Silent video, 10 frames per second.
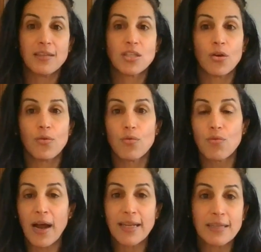So
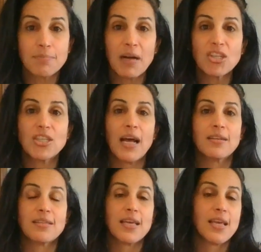writing as much down
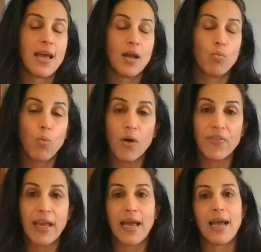as they can, what
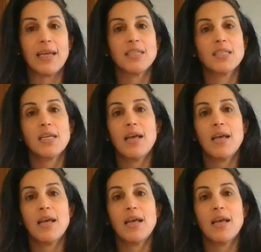they ate,